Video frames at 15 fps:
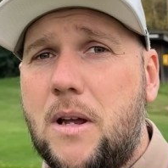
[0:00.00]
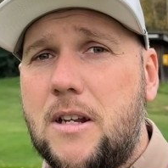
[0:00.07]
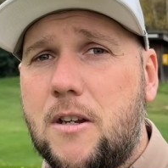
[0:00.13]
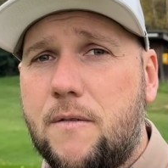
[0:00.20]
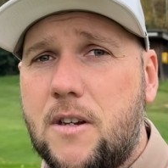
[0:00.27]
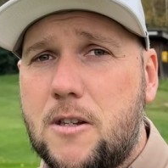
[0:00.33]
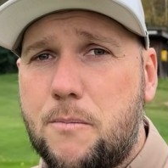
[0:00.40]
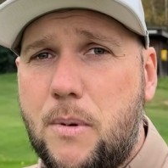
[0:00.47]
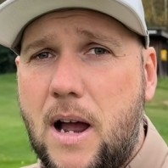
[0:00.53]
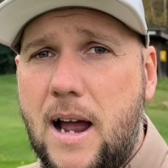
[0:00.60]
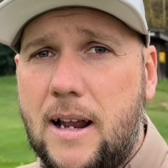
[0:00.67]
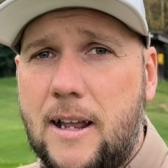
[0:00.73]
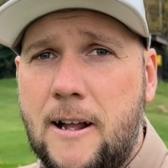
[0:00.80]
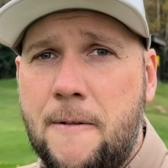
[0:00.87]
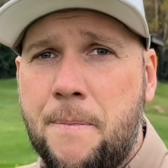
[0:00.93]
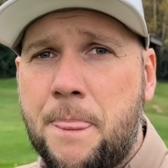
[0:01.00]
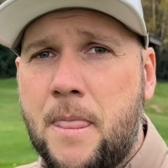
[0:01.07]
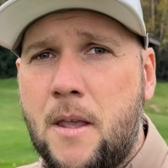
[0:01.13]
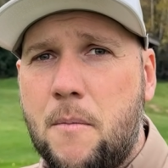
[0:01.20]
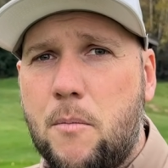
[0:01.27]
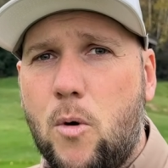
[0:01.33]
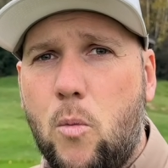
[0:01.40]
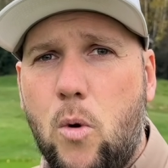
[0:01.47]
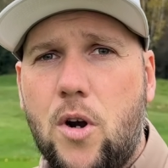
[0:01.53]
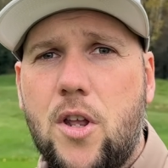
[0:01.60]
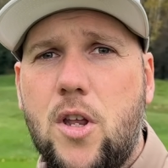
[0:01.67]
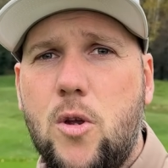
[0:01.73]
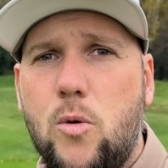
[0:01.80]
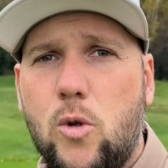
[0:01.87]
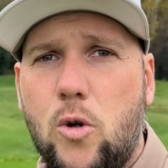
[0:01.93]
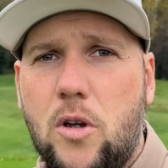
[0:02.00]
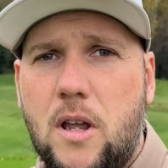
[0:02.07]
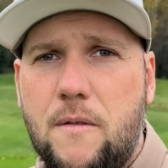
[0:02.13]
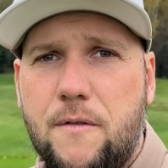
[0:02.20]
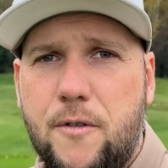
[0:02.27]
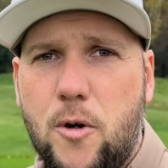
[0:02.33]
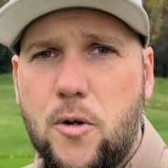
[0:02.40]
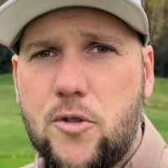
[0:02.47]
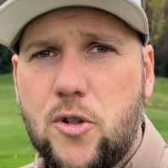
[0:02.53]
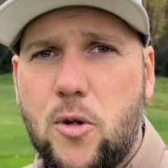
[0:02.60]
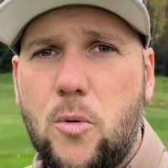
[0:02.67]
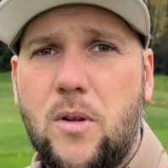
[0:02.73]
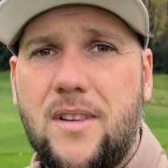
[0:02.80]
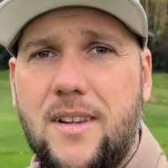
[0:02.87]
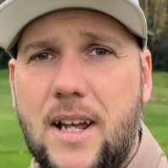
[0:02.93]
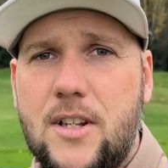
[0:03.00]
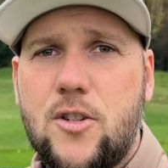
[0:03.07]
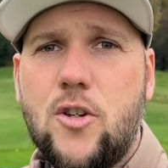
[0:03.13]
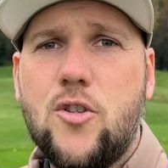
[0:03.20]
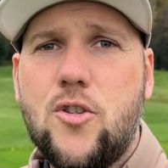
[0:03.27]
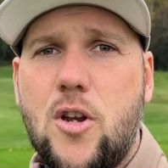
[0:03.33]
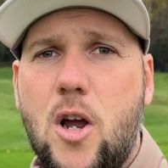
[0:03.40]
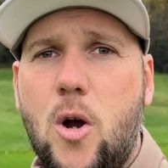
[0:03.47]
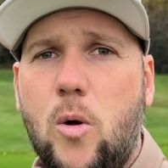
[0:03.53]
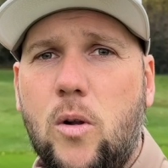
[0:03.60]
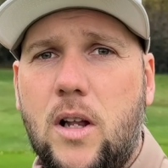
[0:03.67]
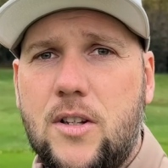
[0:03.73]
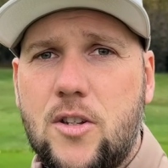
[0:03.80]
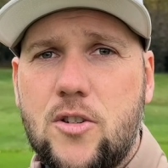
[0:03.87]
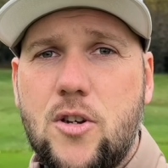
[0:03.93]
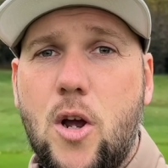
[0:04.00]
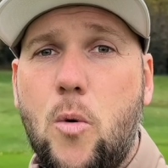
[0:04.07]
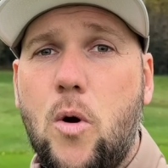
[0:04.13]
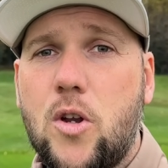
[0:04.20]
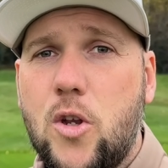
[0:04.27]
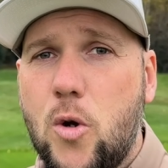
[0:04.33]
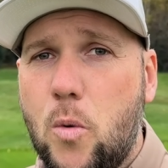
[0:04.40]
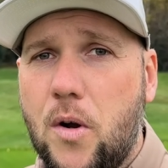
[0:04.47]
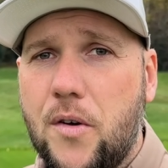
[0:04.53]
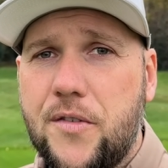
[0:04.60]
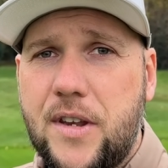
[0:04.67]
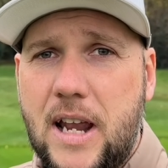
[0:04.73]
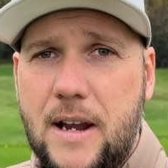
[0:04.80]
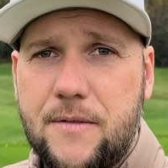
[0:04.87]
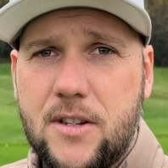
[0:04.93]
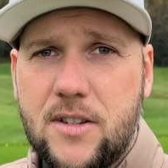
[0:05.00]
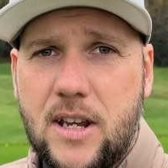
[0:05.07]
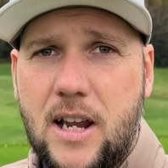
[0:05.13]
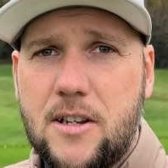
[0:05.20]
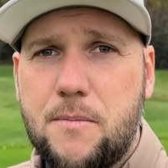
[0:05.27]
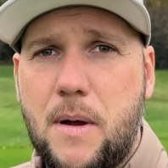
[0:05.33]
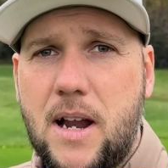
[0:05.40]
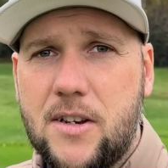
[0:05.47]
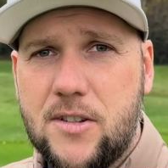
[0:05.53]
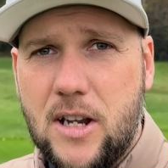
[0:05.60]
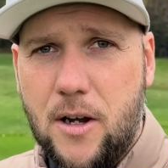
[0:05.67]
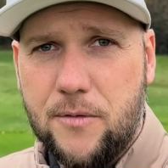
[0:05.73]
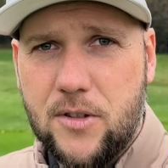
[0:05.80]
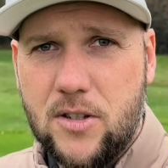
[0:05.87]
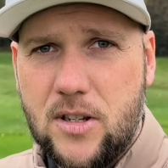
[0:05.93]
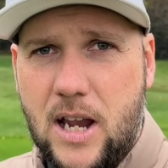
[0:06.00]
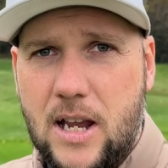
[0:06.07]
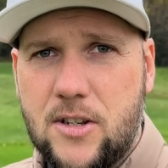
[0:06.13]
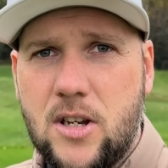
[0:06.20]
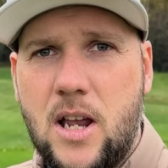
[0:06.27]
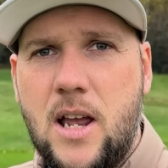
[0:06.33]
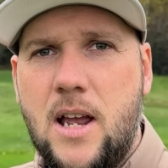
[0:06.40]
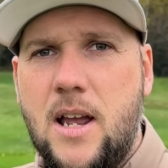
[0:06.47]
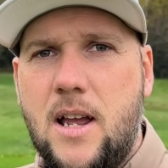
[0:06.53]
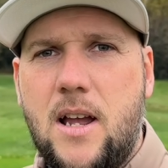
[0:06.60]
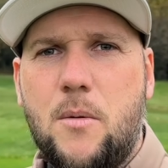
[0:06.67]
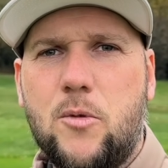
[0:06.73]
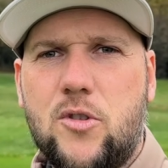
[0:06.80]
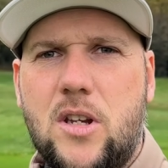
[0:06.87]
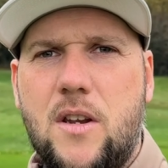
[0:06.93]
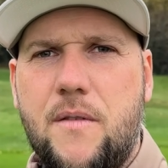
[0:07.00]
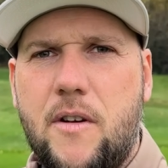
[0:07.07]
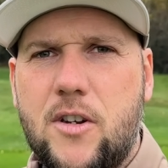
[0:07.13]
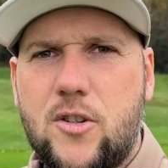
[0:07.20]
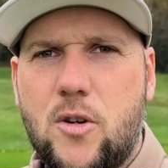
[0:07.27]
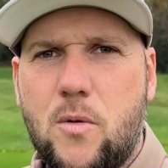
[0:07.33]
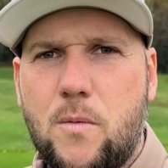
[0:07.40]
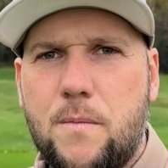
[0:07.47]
end of his bag. But what are you looking forward to? Let us know. Let us know what you want Dave to test, myself to test, and we'll see you very soon.